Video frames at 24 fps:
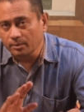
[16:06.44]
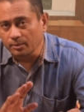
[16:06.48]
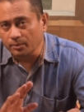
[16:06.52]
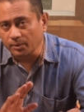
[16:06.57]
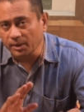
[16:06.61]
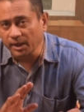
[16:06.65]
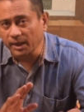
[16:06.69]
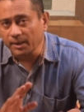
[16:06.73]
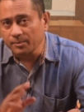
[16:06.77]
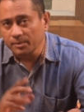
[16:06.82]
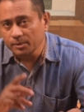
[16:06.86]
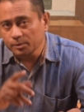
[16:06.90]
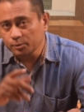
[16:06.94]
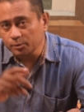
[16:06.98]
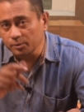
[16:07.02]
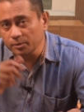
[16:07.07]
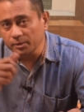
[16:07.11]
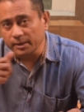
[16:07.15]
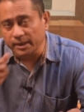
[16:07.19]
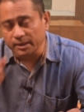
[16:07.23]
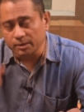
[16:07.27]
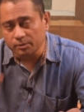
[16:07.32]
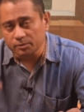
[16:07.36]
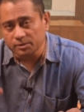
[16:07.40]
Okay, so
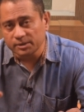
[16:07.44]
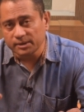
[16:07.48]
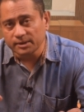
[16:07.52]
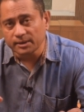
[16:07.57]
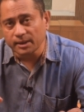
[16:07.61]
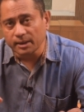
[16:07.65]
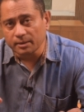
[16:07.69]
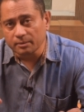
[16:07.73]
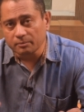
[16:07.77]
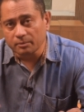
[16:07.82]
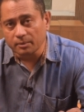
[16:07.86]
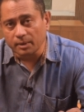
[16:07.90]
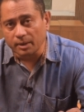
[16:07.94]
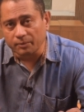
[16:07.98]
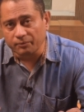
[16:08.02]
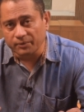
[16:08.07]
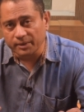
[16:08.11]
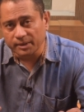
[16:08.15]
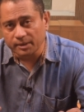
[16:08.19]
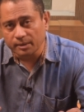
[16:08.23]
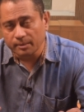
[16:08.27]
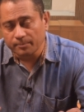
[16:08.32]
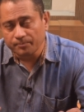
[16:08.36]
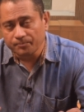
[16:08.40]
you get to see the
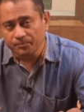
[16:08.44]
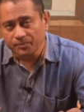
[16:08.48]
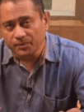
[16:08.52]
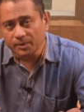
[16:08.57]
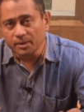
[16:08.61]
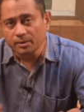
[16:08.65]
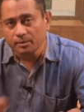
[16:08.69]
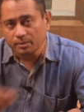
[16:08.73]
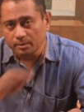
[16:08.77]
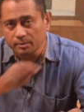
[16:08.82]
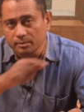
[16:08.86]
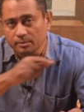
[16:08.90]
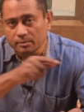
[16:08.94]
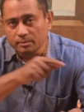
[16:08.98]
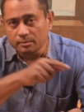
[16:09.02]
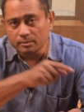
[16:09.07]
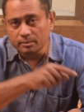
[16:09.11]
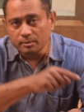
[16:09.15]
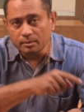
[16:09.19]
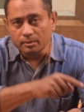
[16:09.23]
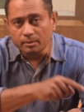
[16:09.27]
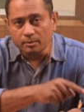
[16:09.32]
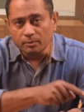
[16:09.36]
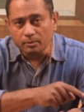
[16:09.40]
effect.
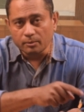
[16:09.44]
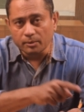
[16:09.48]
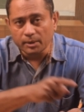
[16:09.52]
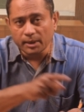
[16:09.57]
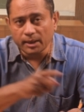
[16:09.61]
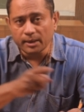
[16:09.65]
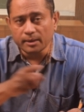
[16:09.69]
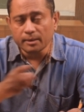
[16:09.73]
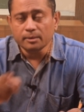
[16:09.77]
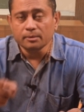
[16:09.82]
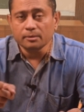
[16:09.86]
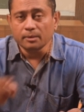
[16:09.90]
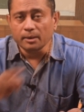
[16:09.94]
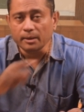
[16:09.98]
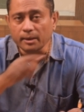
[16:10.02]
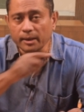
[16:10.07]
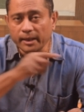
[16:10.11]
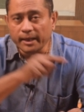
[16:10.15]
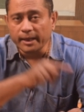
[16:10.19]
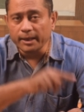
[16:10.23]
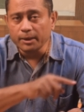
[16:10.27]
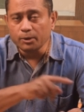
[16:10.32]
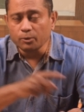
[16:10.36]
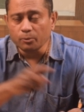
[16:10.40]
Okay,
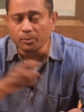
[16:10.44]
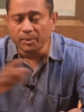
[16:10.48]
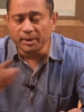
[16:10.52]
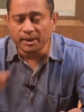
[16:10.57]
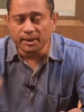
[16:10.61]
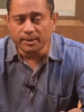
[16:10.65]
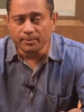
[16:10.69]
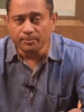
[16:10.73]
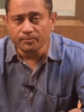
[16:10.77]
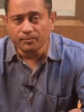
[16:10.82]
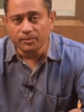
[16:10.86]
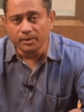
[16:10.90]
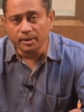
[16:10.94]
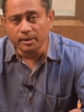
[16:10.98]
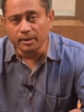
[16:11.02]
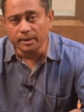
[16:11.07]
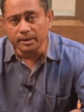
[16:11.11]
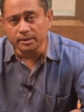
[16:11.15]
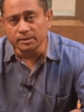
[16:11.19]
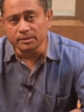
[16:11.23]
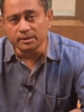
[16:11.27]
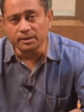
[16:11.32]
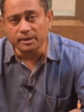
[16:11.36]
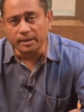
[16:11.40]
A to B
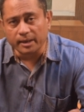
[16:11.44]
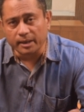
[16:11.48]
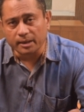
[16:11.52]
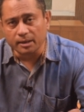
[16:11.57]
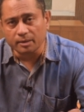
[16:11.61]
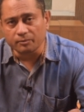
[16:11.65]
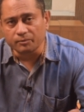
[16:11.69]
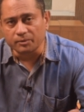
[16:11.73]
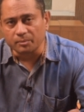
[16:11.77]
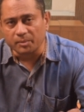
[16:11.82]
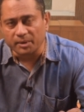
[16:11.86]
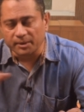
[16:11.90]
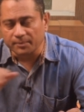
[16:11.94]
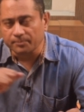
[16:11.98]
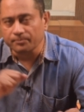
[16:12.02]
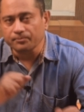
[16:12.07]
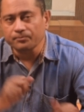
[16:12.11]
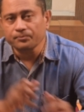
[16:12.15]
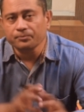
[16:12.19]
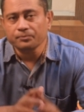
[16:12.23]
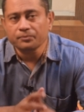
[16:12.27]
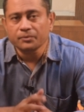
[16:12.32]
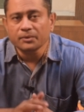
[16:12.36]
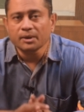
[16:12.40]
it is interacting with B.
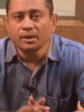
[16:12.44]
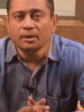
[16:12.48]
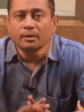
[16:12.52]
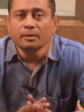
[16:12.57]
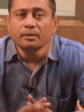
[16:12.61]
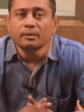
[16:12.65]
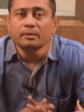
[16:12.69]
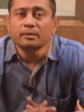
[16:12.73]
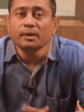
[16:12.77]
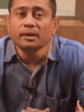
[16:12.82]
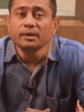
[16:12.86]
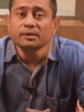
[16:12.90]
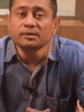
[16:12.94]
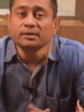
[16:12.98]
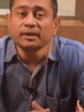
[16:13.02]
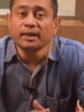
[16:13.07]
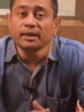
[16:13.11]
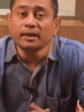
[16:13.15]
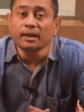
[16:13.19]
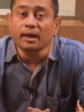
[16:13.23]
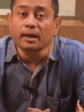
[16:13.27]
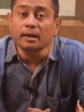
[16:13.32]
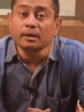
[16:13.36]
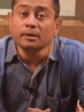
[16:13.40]
There is
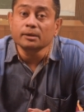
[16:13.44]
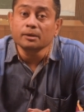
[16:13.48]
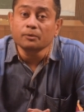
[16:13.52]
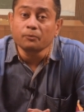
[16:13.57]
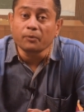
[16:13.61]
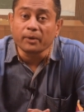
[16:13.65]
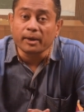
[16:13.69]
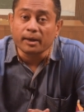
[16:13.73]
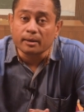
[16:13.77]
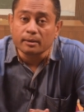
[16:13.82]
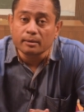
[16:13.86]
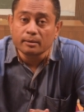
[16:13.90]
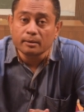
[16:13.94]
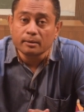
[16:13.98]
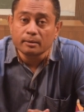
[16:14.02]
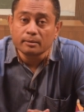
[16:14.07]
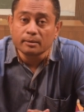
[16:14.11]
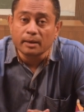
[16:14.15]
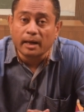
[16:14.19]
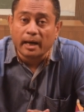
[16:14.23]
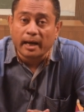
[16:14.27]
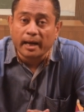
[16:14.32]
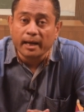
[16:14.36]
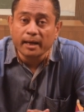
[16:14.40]
yet another way
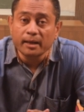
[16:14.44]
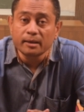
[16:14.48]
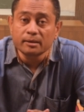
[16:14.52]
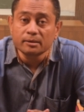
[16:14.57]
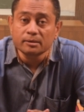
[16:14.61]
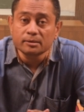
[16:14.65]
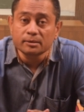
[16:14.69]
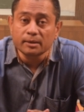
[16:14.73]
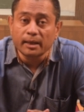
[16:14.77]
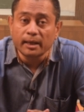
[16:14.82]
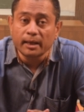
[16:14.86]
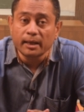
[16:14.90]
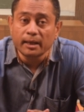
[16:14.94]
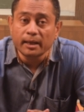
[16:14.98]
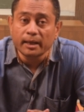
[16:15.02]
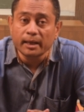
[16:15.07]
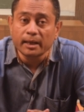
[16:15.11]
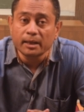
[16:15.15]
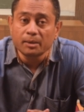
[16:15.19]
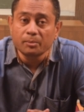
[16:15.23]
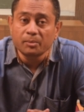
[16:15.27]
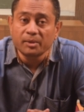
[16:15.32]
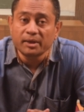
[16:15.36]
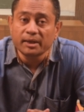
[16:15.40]
the ions A
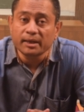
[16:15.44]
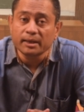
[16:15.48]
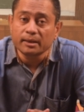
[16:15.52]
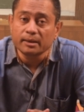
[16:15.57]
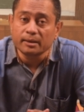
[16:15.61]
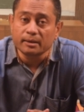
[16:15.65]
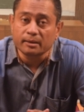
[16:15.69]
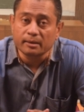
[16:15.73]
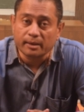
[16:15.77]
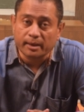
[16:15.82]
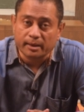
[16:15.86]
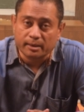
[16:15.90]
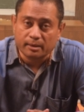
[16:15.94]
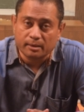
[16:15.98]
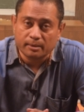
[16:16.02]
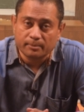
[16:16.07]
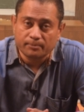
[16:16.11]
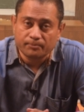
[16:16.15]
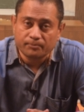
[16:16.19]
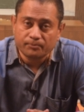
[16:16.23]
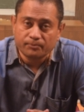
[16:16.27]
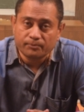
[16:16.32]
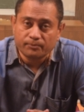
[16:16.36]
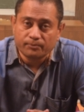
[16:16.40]
and B can interact
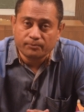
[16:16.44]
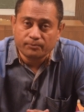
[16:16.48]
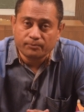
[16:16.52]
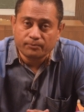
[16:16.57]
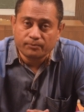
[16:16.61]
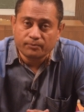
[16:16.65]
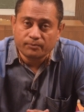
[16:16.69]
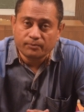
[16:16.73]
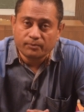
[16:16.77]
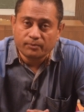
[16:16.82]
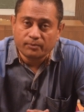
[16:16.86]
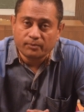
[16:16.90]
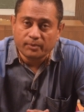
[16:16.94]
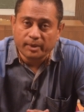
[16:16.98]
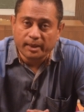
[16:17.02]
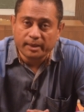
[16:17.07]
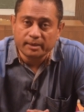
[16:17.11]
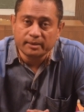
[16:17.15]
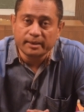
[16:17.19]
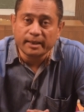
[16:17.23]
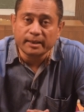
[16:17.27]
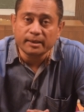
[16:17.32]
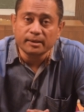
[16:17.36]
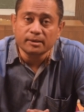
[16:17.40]

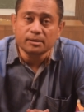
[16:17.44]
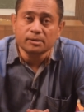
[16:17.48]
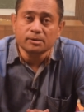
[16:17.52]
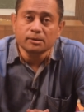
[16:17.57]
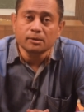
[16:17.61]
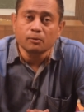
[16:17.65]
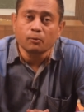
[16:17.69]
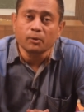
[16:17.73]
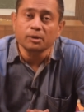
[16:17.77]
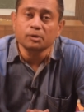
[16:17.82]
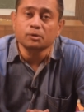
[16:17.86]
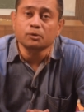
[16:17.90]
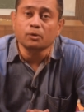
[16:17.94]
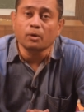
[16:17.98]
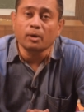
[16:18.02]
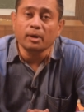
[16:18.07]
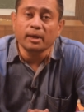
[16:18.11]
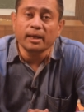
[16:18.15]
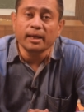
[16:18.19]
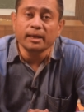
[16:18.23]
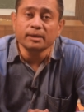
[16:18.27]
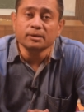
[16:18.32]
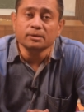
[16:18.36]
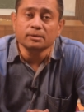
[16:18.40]
and that is what is
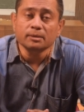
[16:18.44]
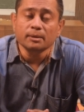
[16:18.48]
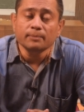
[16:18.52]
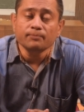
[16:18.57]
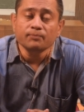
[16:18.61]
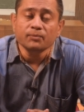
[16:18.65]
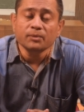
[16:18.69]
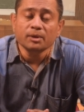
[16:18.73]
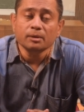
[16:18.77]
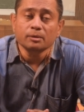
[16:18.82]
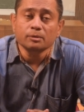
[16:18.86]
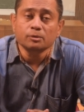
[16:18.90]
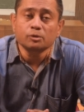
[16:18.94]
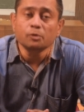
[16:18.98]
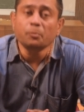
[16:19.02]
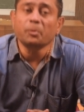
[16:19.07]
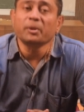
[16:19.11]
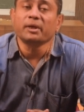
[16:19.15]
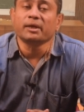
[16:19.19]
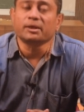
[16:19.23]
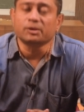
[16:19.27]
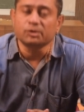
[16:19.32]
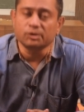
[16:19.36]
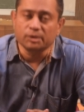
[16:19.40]
called as
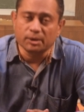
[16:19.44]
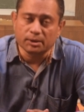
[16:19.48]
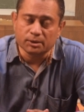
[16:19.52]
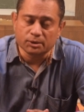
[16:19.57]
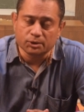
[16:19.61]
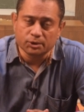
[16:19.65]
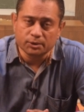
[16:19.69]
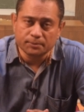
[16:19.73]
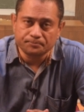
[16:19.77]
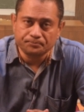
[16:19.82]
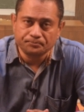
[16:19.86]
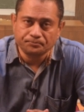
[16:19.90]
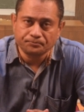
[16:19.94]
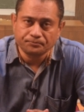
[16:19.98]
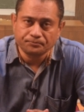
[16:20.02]
super exchange.